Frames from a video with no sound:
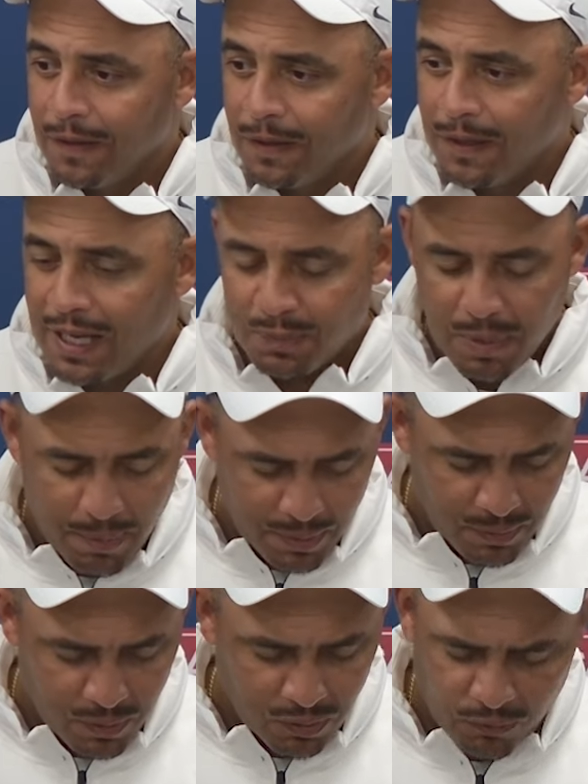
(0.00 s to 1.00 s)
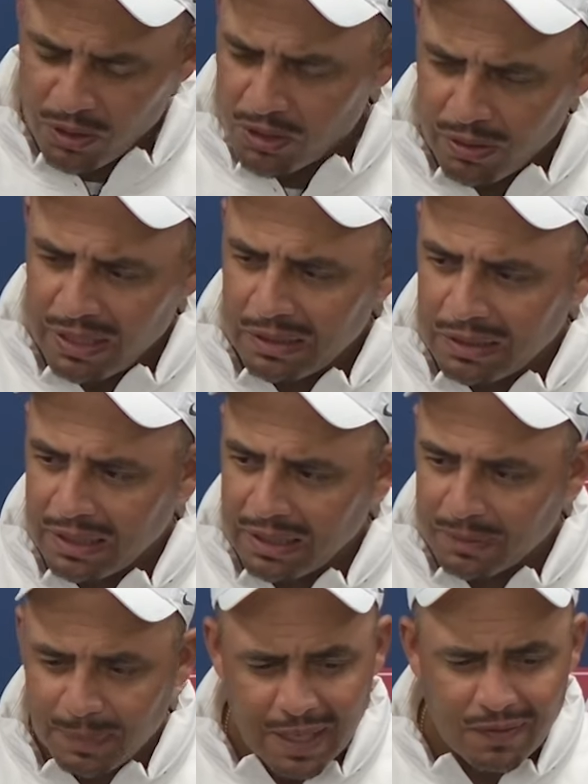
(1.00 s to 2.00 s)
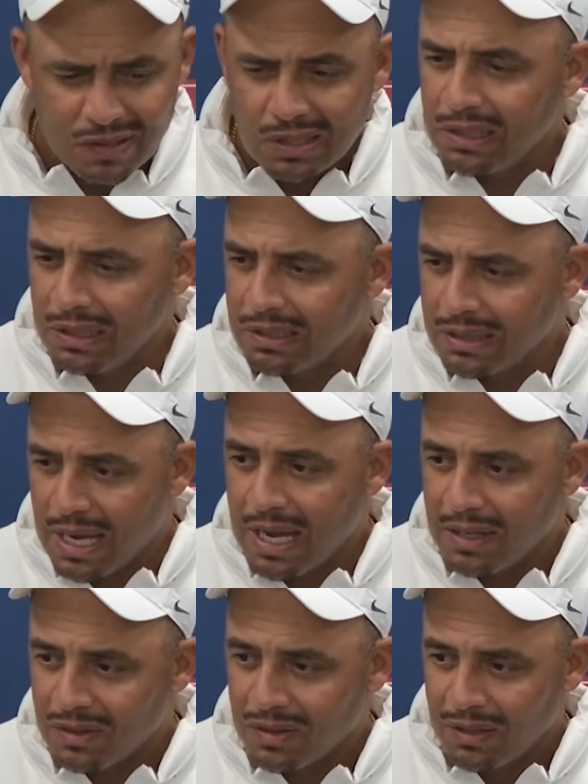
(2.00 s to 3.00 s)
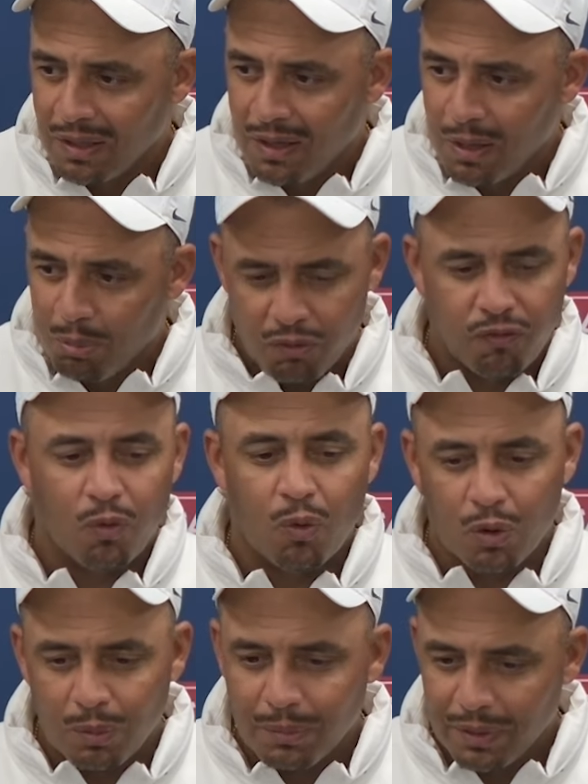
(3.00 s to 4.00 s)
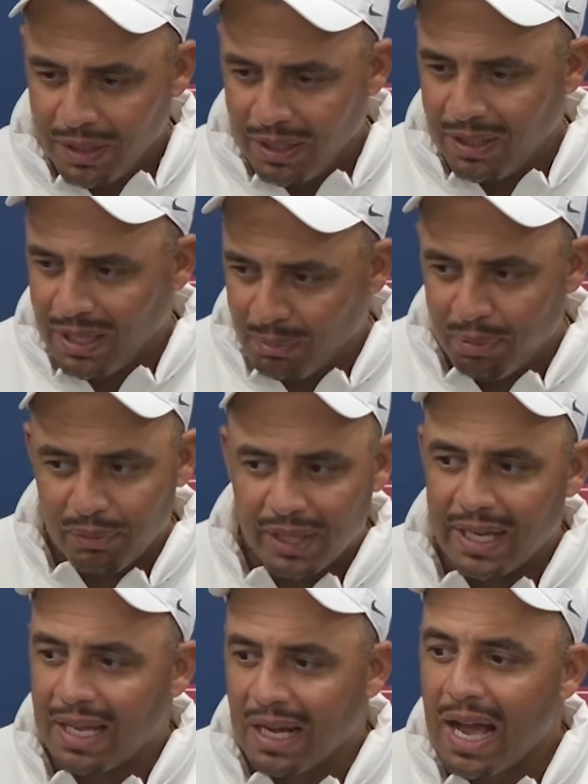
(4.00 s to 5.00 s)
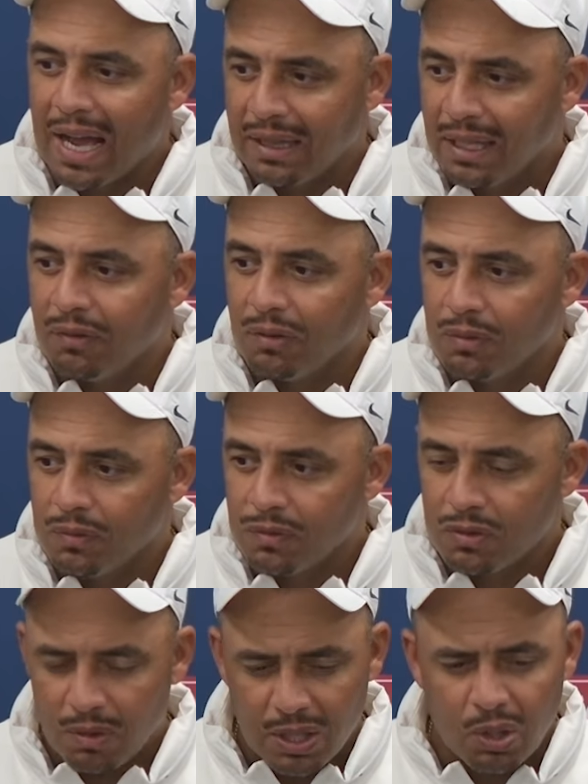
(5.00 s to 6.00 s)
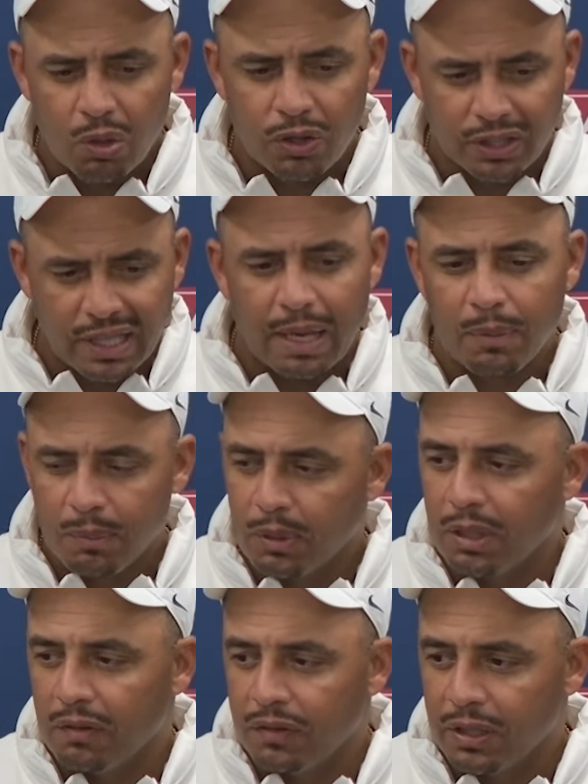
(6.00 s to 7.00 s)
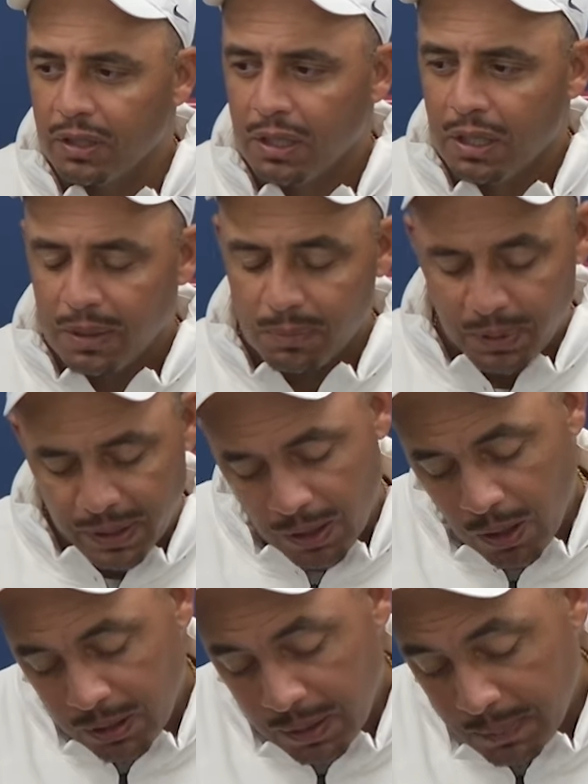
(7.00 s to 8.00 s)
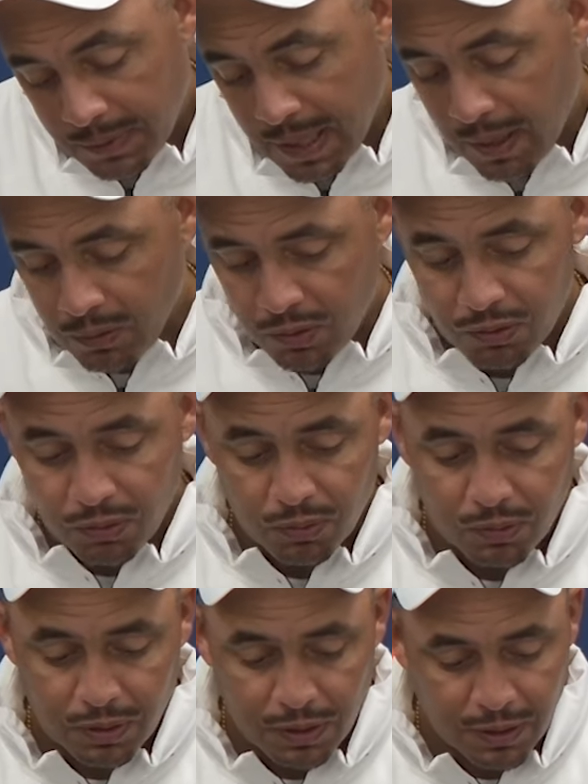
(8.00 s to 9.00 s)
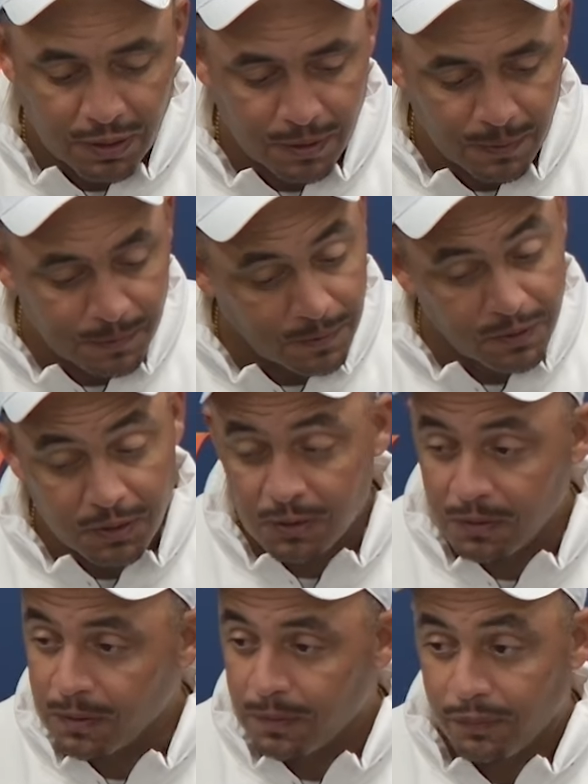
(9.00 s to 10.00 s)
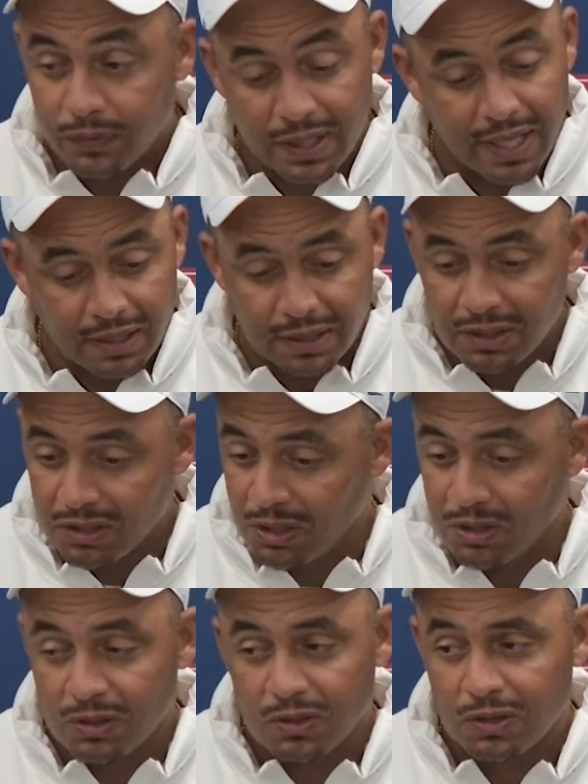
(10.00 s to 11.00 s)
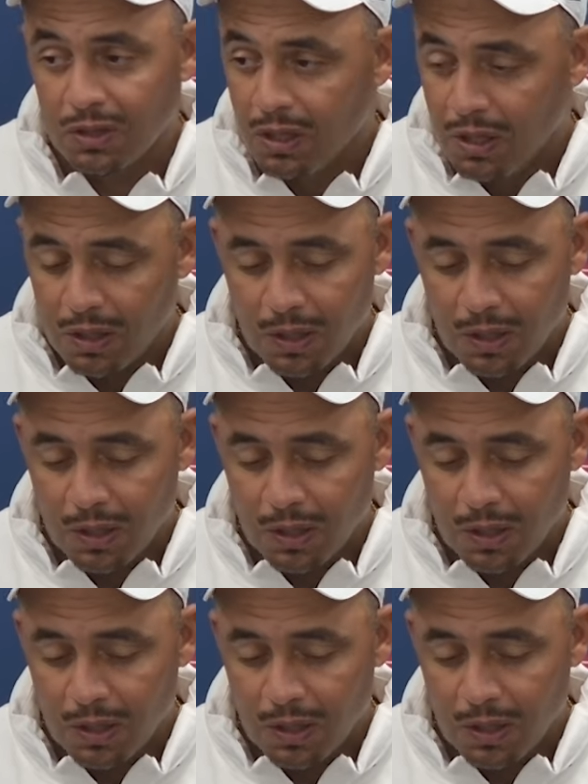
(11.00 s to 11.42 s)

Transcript: You know, that's probably the most frustrating thing is, man, I've seen these guys perform and play at a high level. So I know they're capable of it. But it all comes down to decisions, daily decisions.